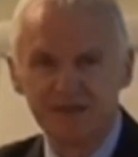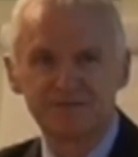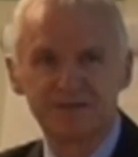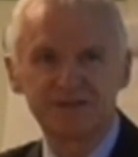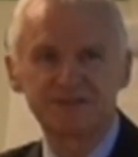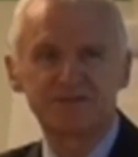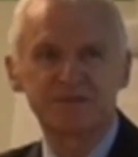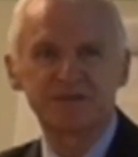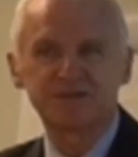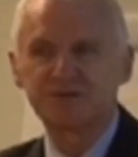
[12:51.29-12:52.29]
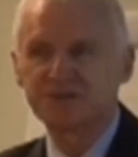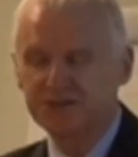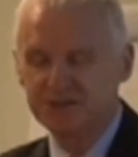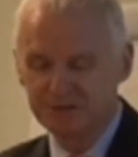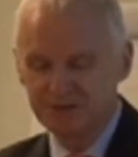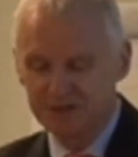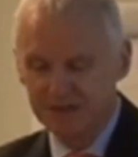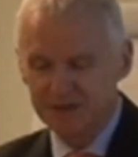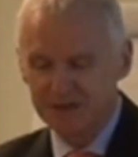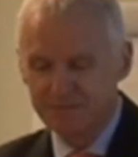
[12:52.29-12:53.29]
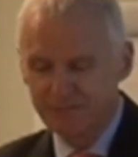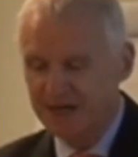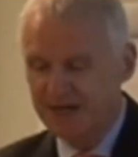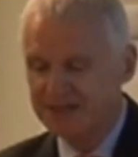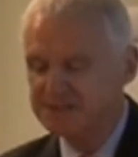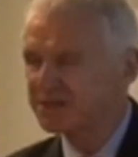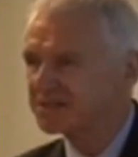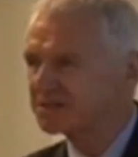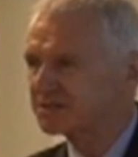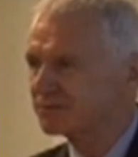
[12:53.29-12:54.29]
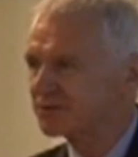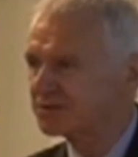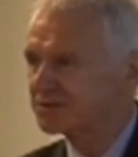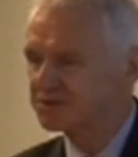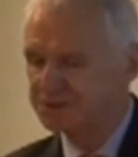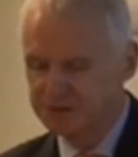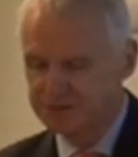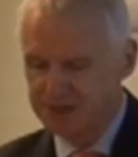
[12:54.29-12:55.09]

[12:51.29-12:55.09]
First, from a traditional compliance-based approach to